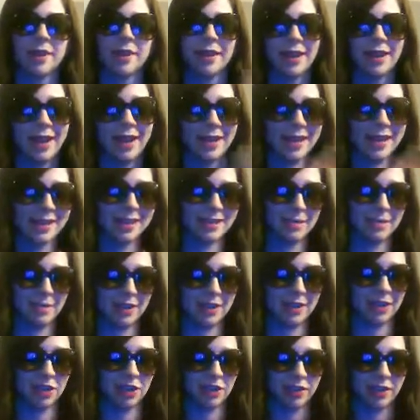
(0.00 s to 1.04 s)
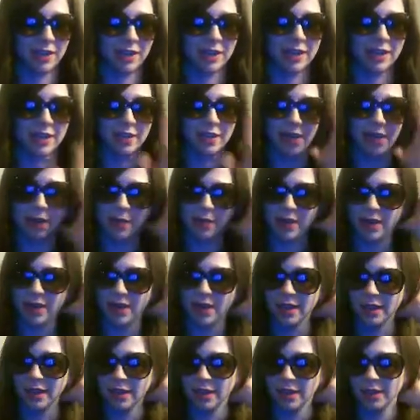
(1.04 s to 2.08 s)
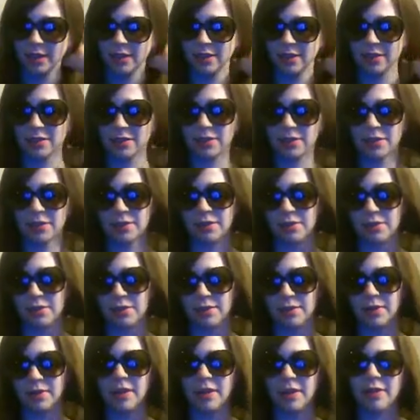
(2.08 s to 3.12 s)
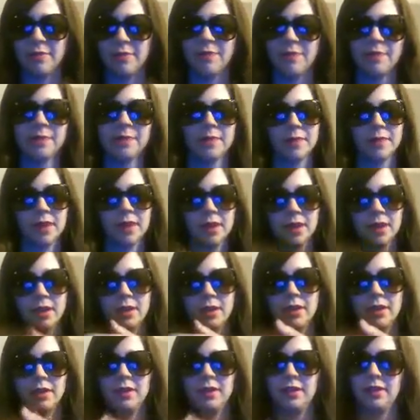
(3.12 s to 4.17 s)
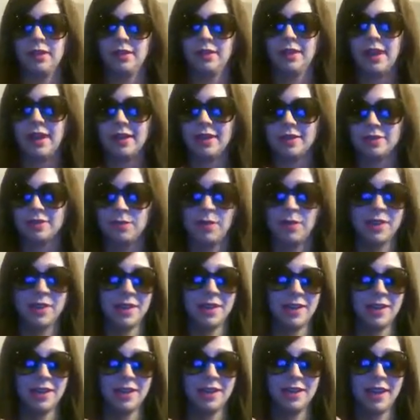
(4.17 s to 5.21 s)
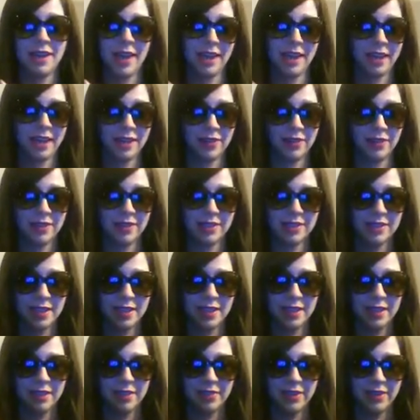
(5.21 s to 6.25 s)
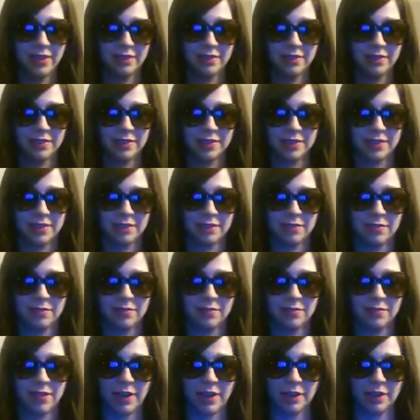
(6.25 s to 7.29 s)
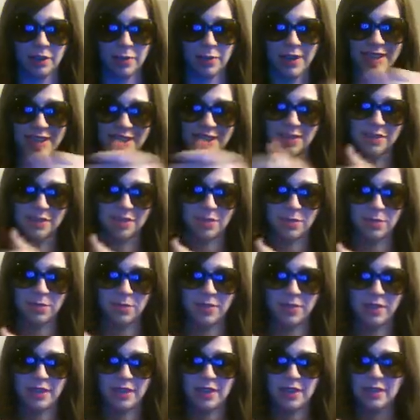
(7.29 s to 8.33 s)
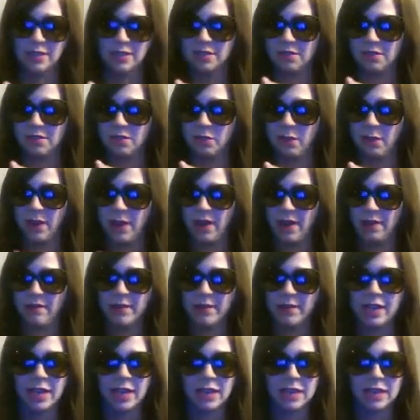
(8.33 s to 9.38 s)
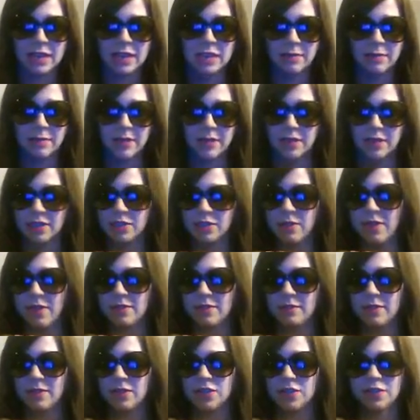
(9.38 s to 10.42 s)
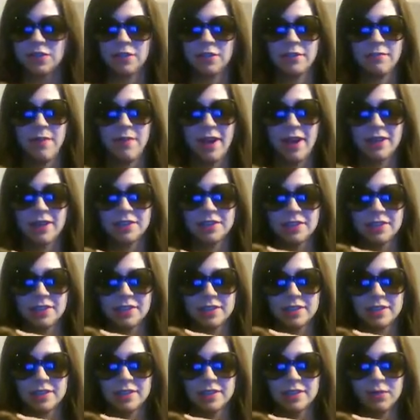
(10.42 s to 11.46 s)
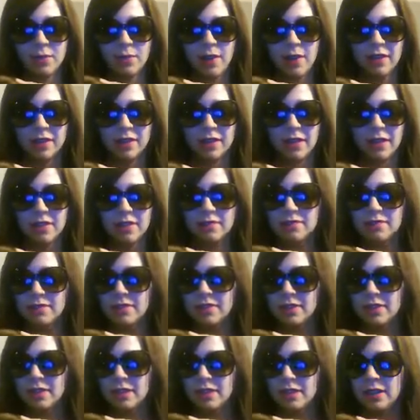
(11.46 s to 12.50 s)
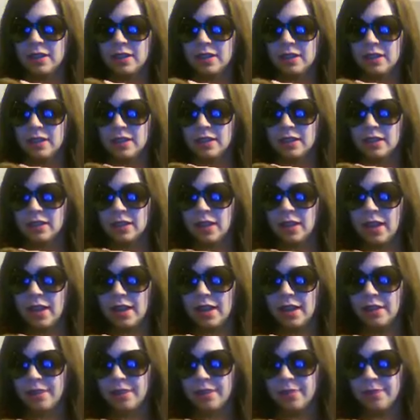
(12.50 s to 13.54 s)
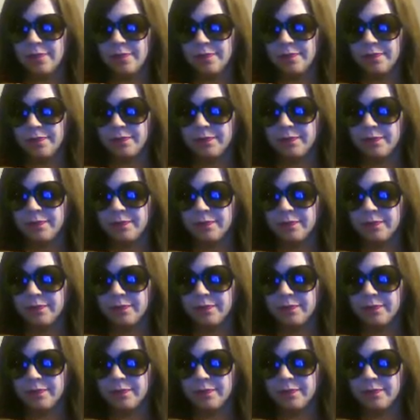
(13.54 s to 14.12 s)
but it kind of has to be integrated in that way. So that is one negative, I'd say, of it versus a regular wig, just in terms of ease of wearing, because you have to make sure it matches well enough. I'm